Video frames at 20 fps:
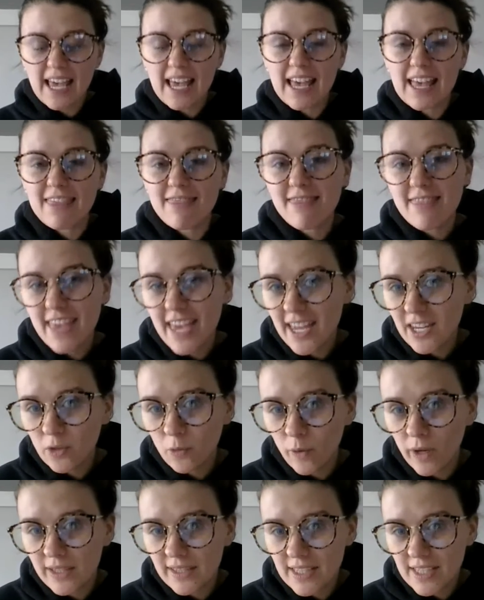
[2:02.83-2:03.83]
and
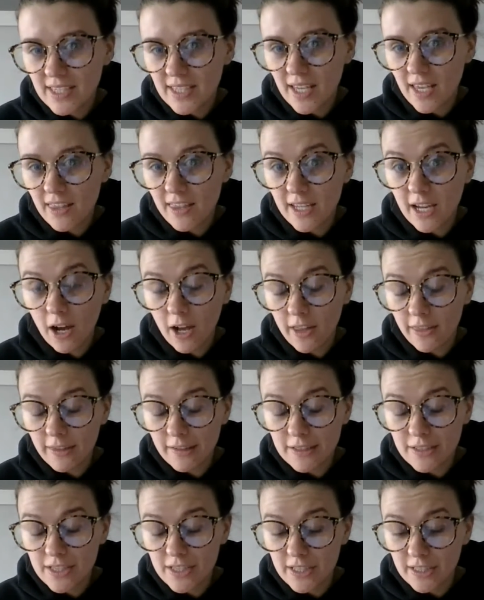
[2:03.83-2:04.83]
then once the
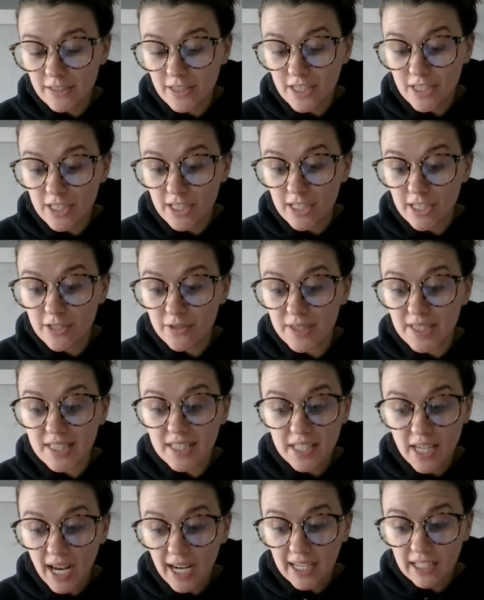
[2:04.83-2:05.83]
author starts to use
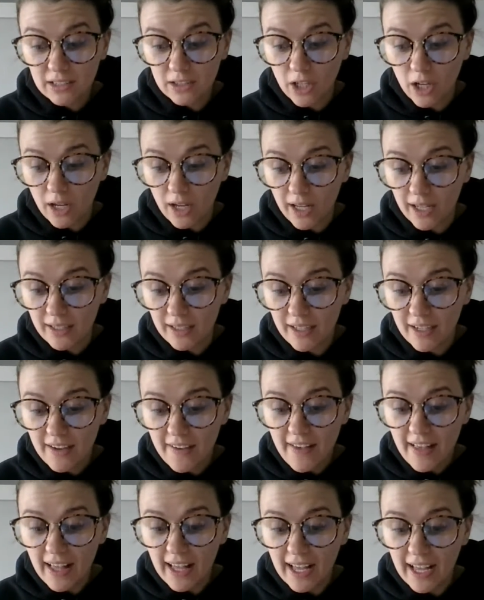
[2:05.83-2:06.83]
dialogue,
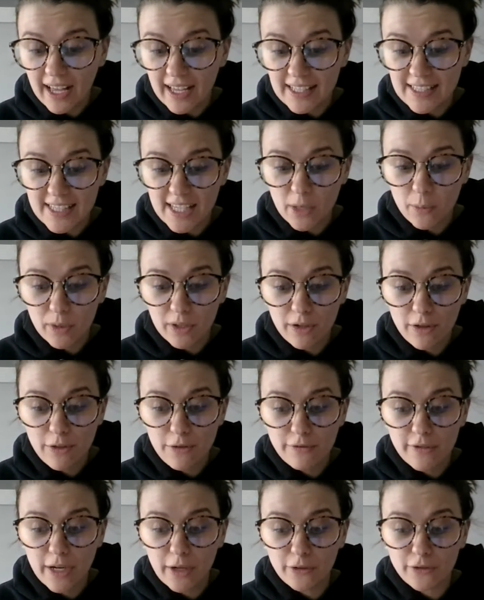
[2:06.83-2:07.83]
it's like we're
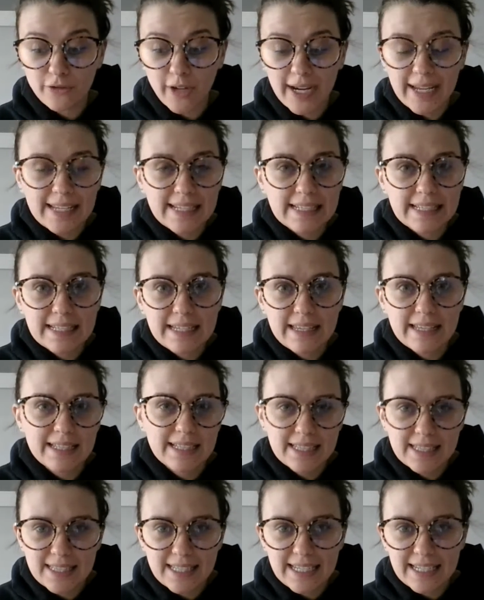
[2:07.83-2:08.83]
thrown right into the
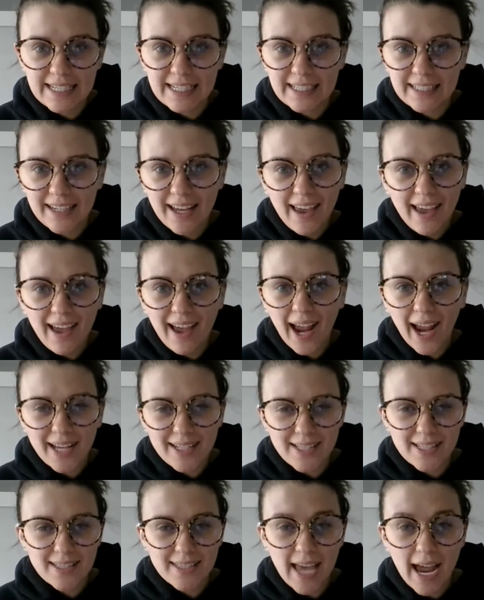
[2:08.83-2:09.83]
scene
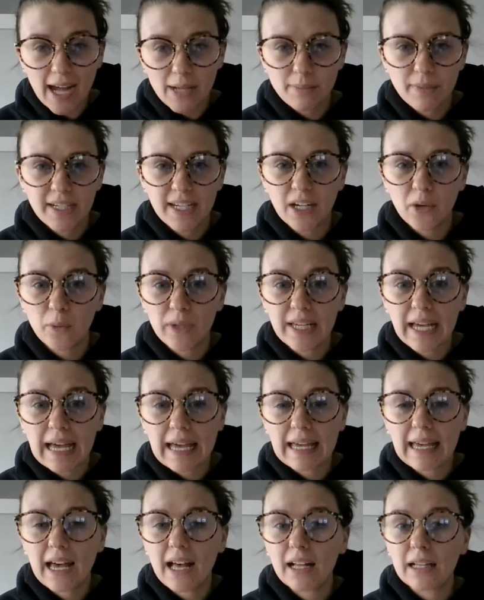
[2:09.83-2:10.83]
as it's happening. We
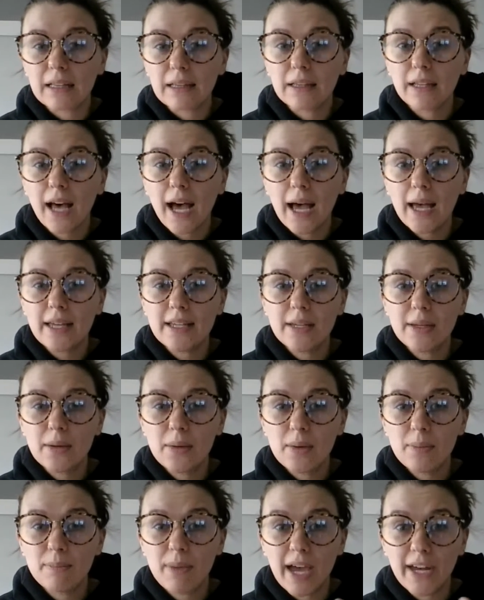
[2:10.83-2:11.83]
get a lot
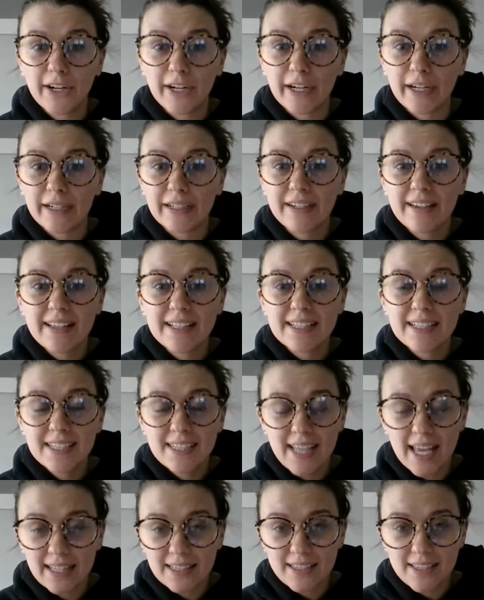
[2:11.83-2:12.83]
better
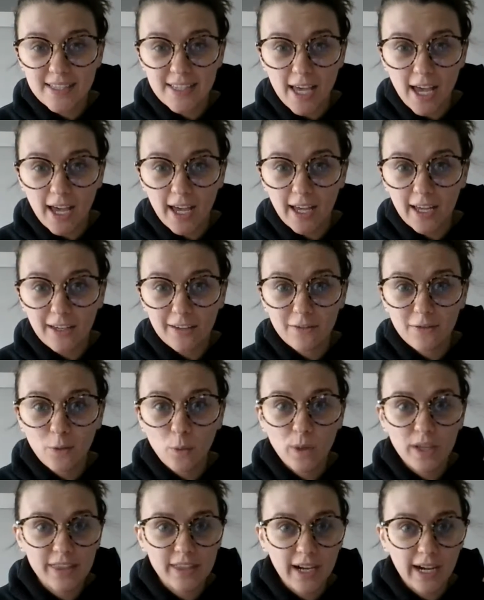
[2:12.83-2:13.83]
sense of
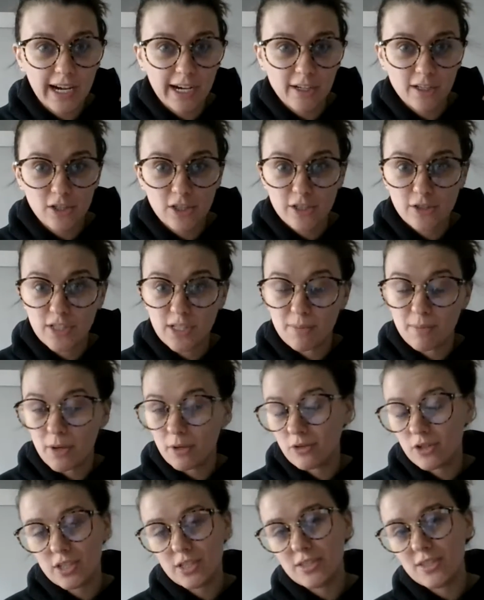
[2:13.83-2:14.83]
what the characters'
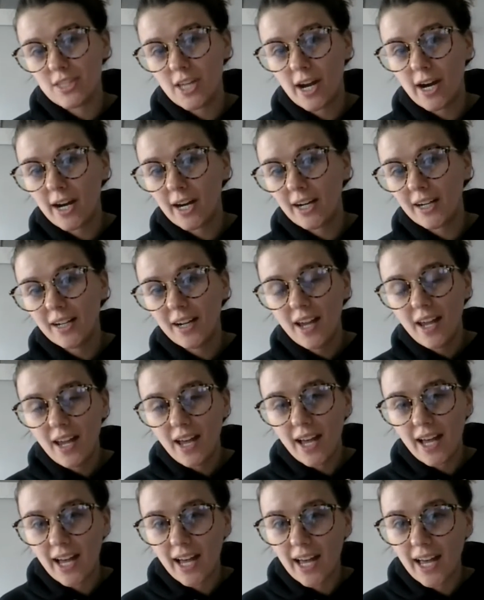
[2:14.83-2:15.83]
emotions are
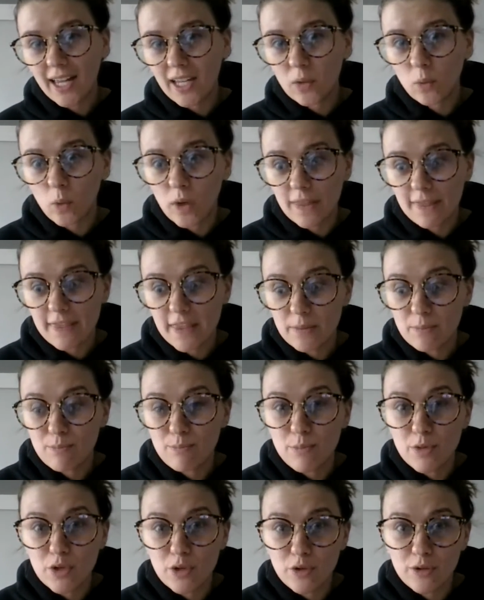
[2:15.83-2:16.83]
and what the
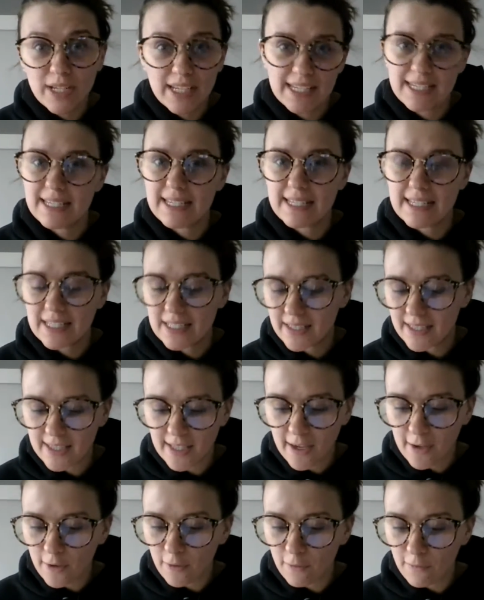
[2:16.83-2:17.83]
mood is
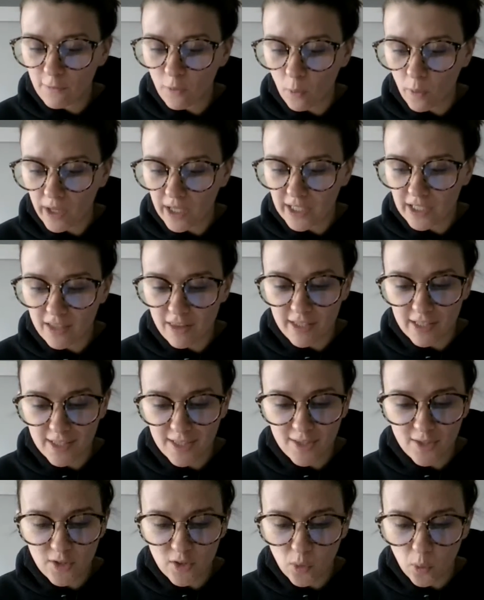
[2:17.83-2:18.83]
for the
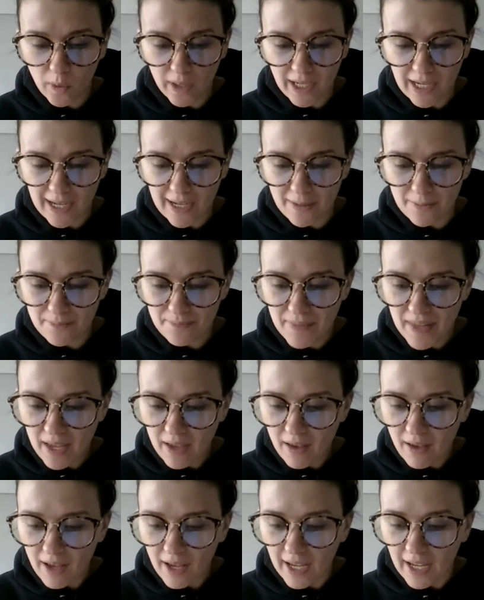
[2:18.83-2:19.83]
story.
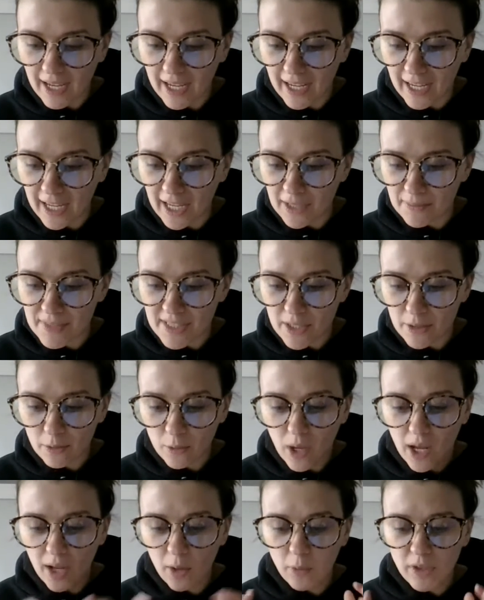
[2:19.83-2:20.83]

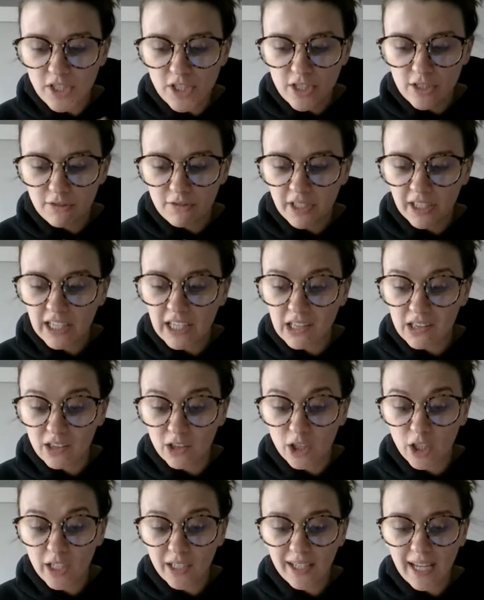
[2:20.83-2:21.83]
So I want you to really
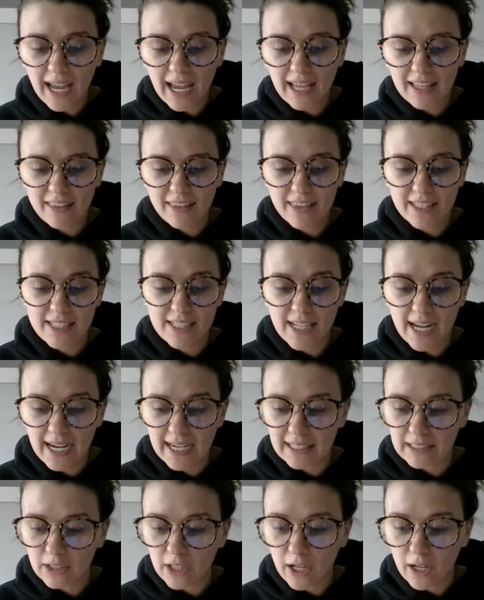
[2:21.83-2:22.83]
look at the
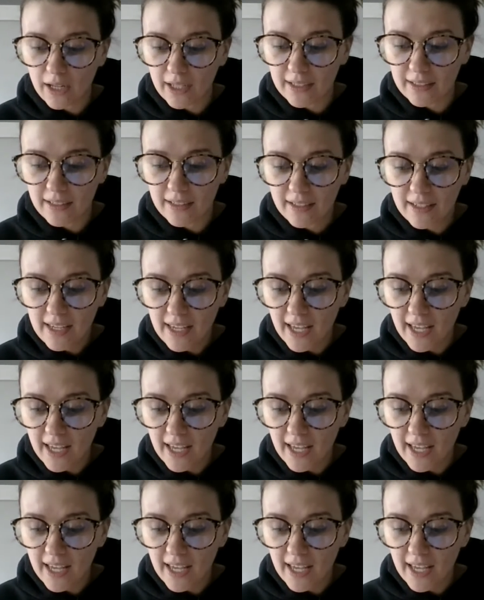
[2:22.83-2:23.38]
dialogue